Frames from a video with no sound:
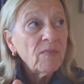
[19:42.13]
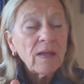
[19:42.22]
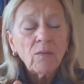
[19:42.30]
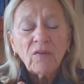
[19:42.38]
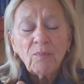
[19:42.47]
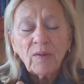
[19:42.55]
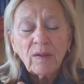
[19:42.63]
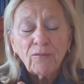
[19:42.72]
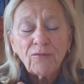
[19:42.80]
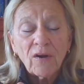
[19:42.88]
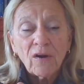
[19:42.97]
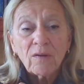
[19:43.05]
thing with big
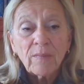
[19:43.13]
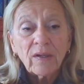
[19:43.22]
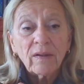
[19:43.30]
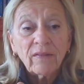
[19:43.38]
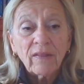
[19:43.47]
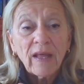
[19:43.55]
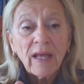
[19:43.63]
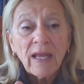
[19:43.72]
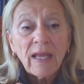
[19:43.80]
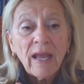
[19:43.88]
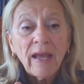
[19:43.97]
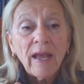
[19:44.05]
pharma.
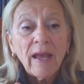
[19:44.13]
They